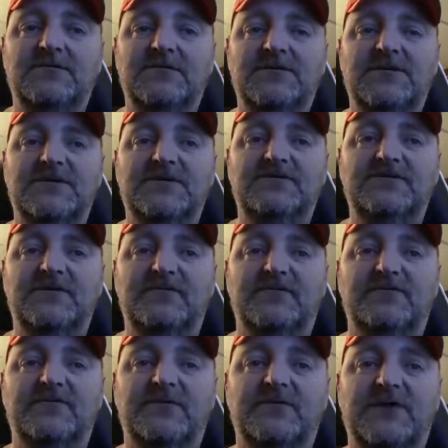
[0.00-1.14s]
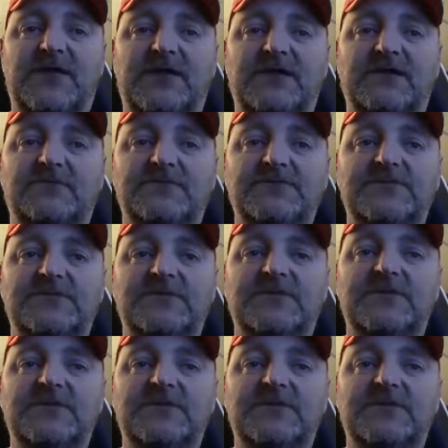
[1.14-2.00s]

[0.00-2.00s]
It's never fun when that happens.